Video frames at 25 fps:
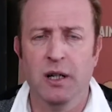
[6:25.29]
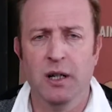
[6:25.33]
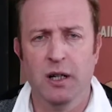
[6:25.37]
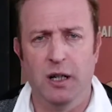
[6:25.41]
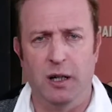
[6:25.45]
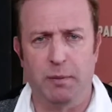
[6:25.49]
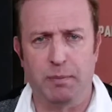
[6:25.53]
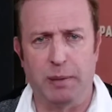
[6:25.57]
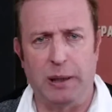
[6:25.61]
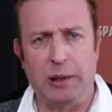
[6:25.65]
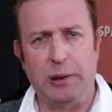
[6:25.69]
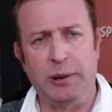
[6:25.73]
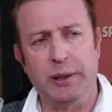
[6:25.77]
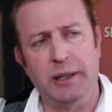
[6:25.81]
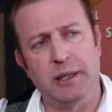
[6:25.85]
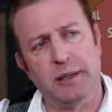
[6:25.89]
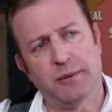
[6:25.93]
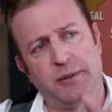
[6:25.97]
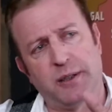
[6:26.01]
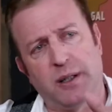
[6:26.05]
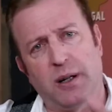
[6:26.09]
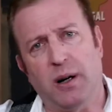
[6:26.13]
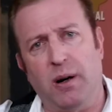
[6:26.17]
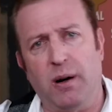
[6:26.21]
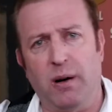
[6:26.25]
a period
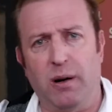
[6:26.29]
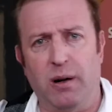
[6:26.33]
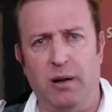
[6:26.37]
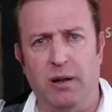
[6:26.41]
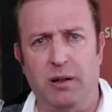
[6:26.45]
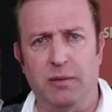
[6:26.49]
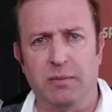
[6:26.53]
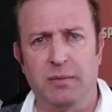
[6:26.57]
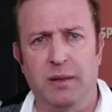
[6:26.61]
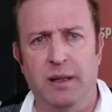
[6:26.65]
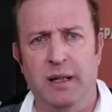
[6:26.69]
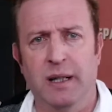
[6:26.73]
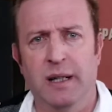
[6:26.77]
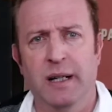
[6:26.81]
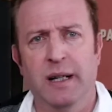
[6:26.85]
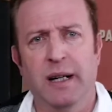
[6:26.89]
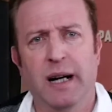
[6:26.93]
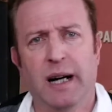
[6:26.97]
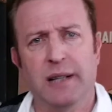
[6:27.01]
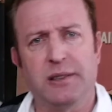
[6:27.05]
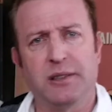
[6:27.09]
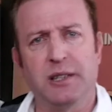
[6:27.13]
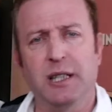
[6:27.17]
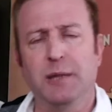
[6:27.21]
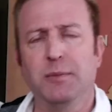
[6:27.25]
of calm
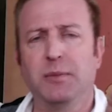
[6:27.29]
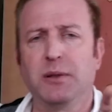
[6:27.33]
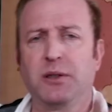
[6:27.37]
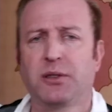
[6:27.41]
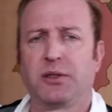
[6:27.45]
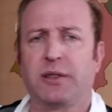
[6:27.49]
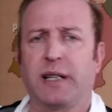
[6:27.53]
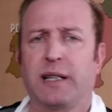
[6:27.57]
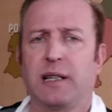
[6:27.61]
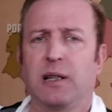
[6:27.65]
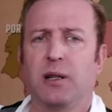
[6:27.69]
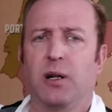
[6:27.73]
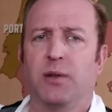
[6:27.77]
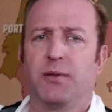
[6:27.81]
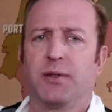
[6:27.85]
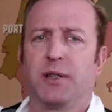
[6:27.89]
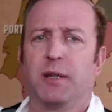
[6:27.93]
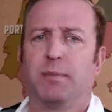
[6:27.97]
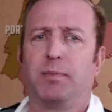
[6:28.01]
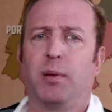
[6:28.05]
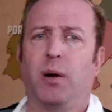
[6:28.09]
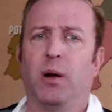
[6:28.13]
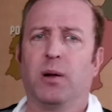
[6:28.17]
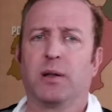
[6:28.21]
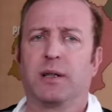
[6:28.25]
had seemed to settle over the
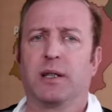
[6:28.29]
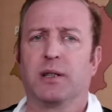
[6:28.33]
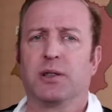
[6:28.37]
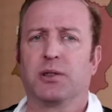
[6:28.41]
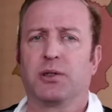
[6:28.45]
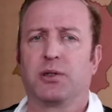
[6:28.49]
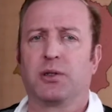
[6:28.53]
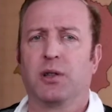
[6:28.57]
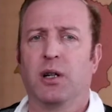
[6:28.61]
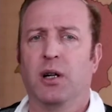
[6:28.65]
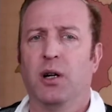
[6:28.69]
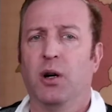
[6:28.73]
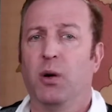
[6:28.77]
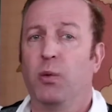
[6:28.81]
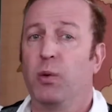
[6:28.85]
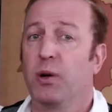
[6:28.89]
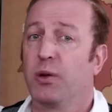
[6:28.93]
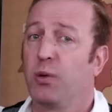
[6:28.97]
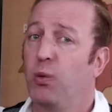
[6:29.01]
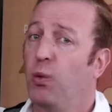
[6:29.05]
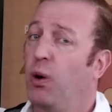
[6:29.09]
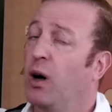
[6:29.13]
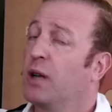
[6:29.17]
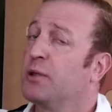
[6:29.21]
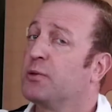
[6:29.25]
Balkans, with
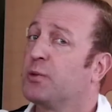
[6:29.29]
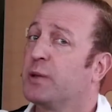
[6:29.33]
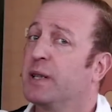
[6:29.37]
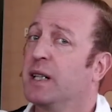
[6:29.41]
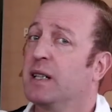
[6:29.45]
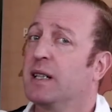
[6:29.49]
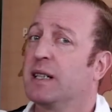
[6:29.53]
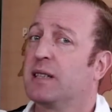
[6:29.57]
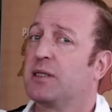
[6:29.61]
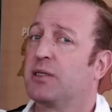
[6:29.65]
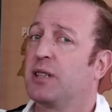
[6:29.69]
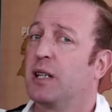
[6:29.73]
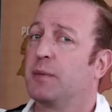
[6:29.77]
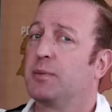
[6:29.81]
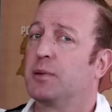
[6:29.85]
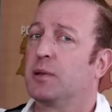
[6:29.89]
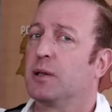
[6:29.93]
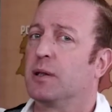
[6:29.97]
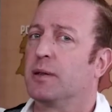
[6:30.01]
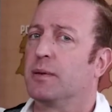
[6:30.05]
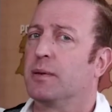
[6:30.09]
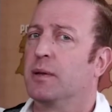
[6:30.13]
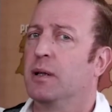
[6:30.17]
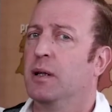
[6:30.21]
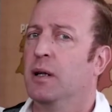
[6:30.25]
one real
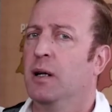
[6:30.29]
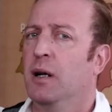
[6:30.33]
exception: